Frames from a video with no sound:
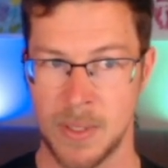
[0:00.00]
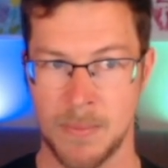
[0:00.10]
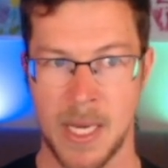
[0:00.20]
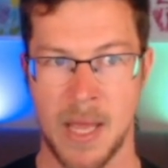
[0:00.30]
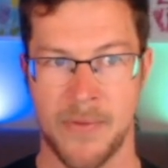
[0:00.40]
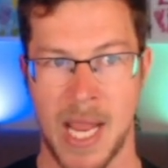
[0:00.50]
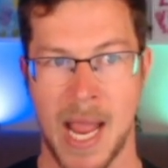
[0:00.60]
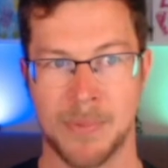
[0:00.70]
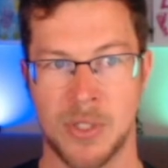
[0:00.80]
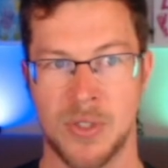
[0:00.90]
It might have an
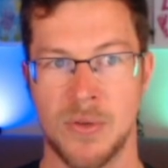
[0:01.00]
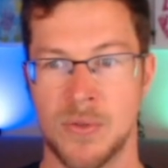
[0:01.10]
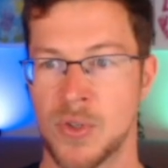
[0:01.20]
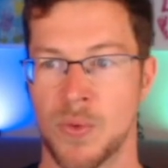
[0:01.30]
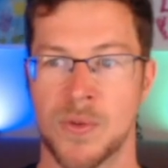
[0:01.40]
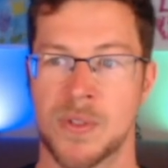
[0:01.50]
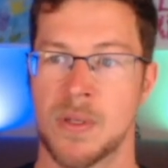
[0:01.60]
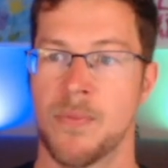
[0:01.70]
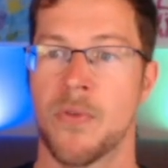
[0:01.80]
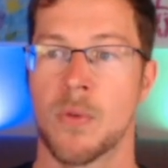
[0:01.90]
aptitude towards
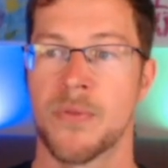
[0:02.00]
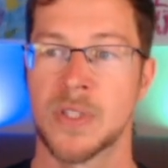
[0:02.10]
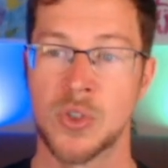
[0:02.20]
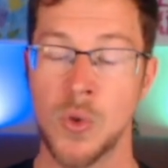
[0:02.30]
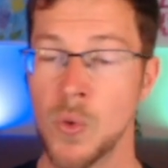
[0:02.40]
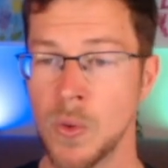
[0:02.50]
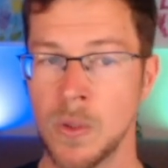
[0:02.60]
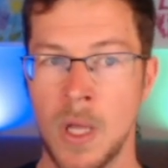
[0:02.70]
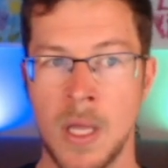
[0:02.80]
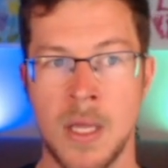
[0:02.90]
some form of a tool.